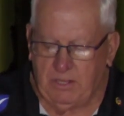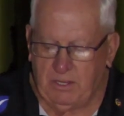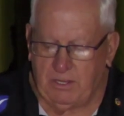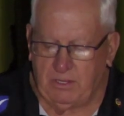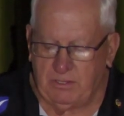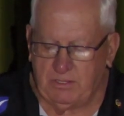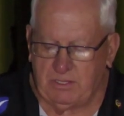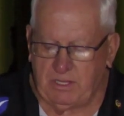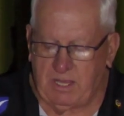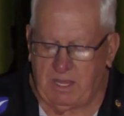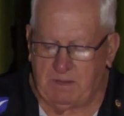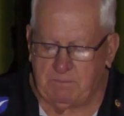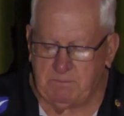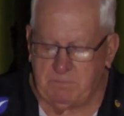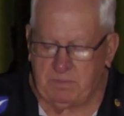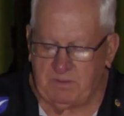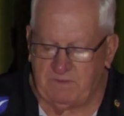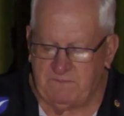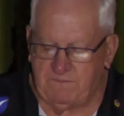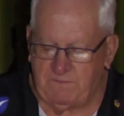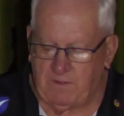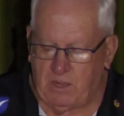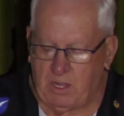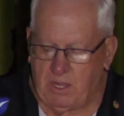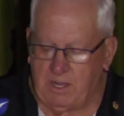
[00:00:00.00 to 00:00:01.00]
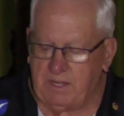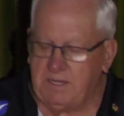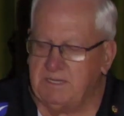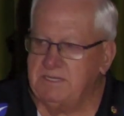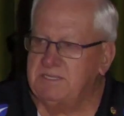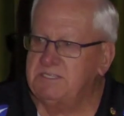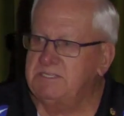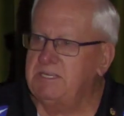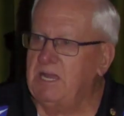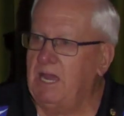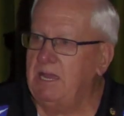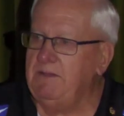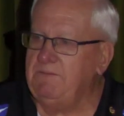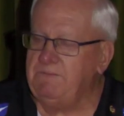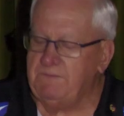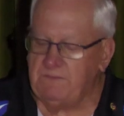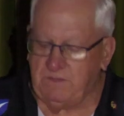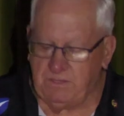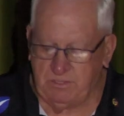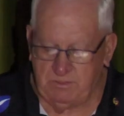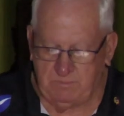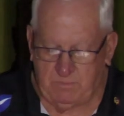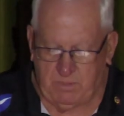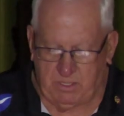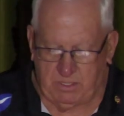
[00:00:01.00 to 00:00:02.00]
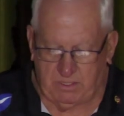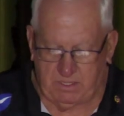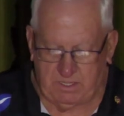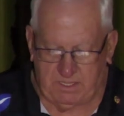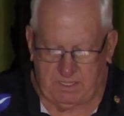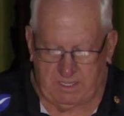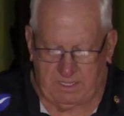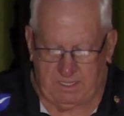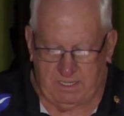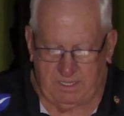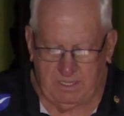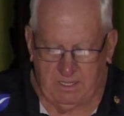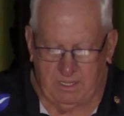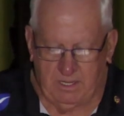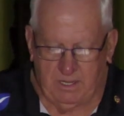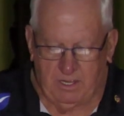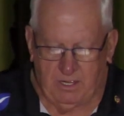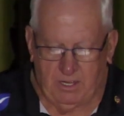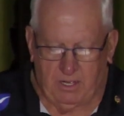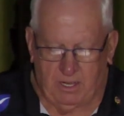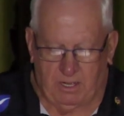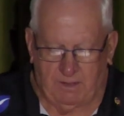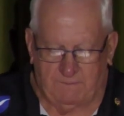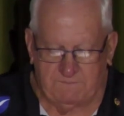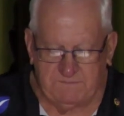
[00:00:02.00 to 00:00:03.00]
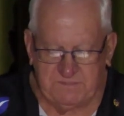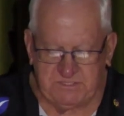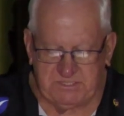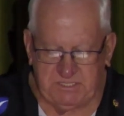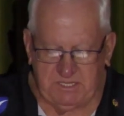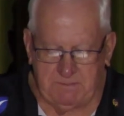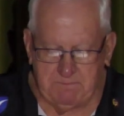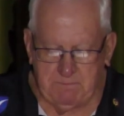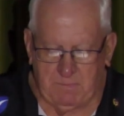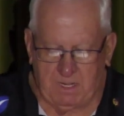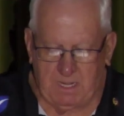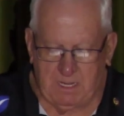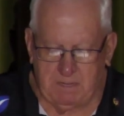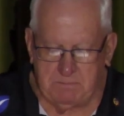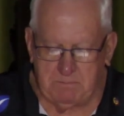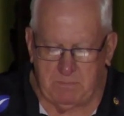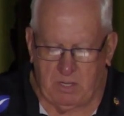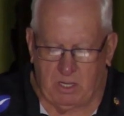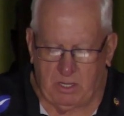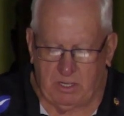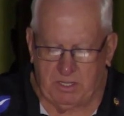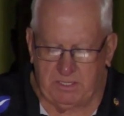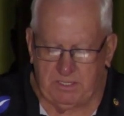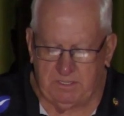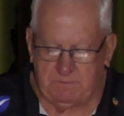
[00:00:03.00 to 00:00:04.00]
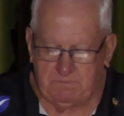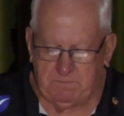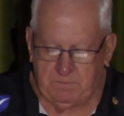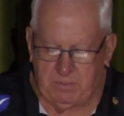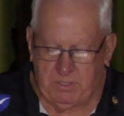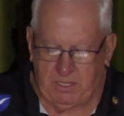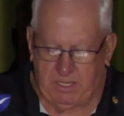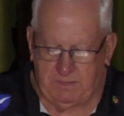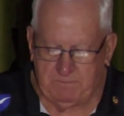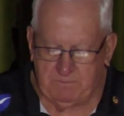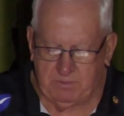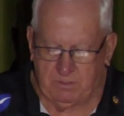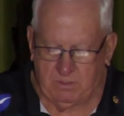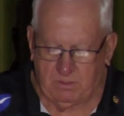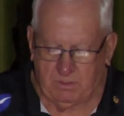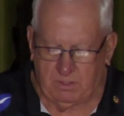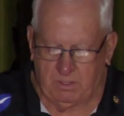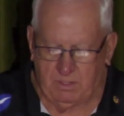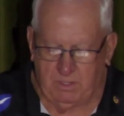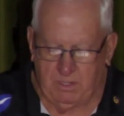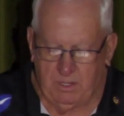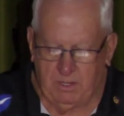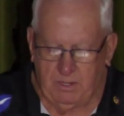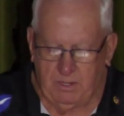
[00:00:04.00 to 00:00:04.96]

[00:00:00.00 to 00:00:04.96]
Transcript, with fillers: who can provide a safe community of similar minded people